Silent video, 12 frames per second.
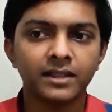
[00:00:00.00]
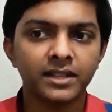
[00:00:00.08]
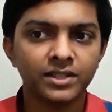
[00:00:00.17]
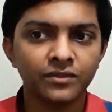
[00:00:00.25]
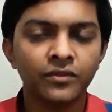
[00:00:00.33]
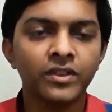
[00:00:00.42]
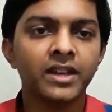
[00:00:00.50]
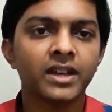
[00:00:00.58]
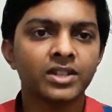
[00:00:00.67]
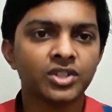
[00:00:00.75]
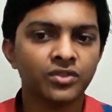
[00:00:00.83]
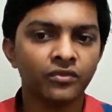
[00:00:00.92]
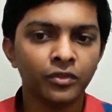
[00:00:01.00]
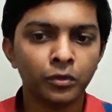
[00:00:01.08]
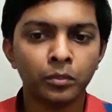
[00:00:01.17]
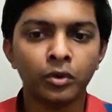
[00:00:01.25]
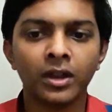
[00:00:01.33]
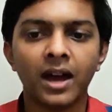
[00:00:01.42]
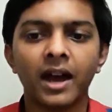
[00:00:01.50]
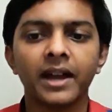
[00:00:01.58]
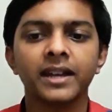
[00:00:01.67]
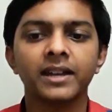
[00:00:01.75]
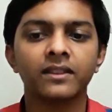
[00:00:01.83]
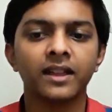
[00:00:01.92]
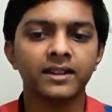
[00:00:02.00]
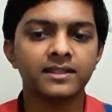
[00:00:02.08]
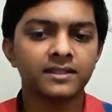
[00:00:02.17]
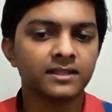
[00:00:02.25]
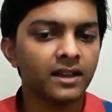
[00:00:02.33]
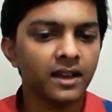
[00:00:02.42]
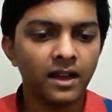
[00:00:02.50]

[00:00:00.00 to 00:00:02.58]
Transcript: that is VH, viewport height, that is